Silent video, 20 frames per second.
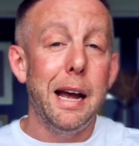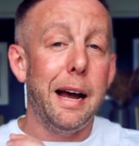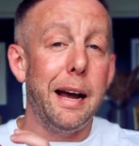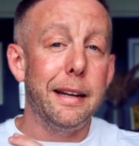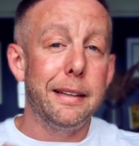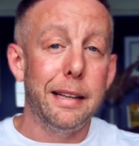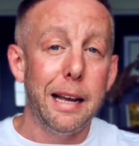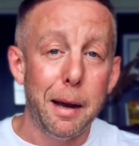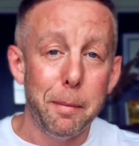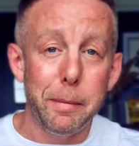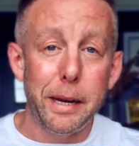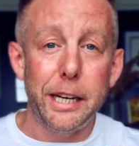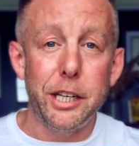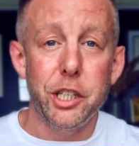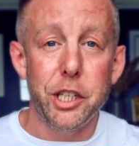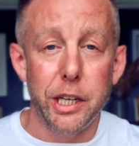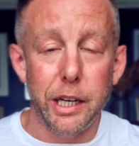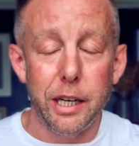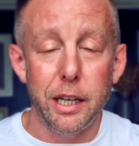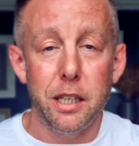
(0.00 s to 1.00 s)
and that may
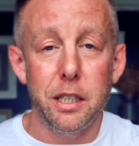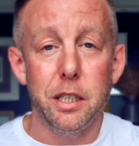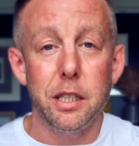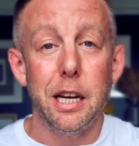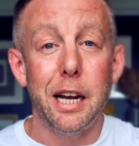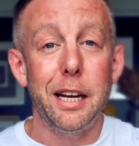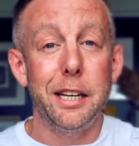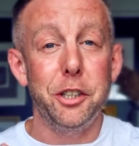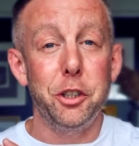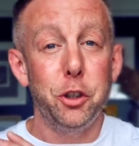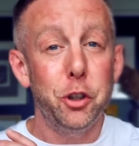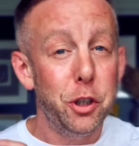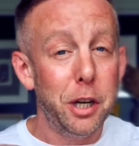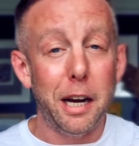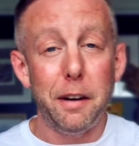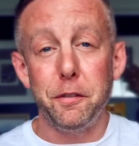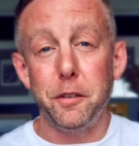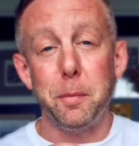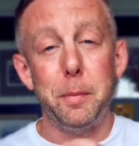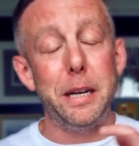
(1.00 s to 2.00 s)
change and you
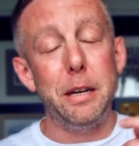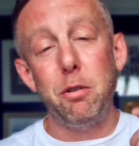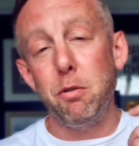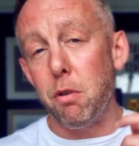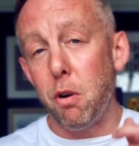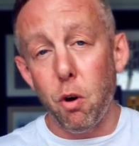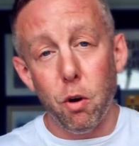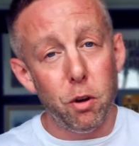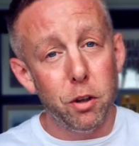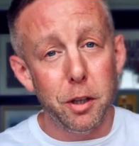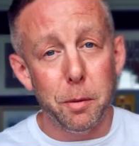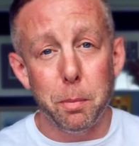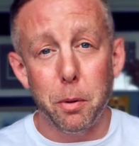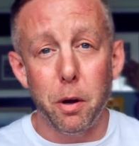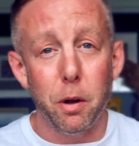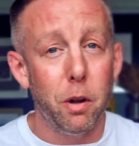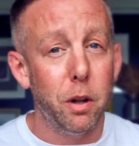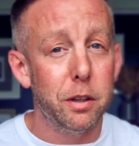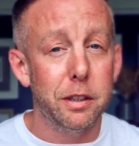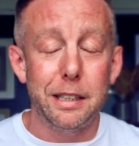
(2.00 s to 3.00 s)
have to be on the
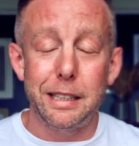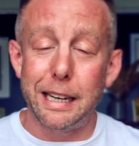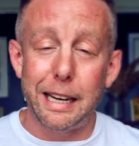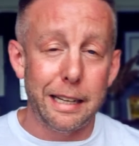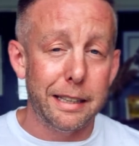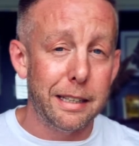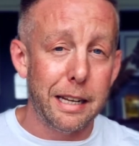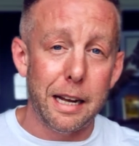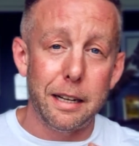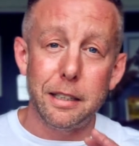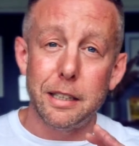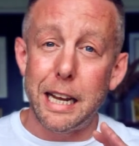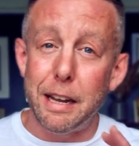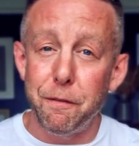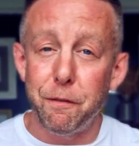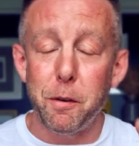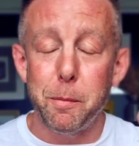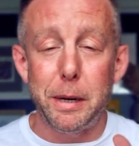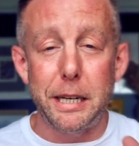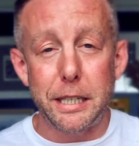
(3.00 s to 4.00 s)
ball to get that
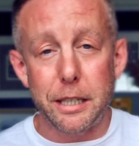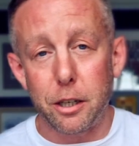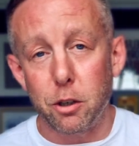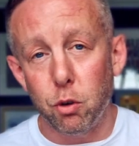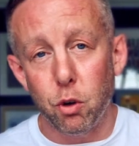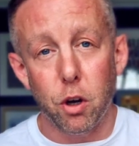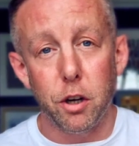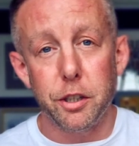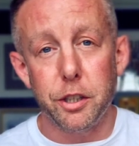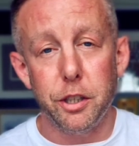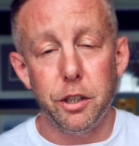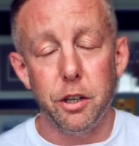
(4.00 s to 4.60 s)
information across to your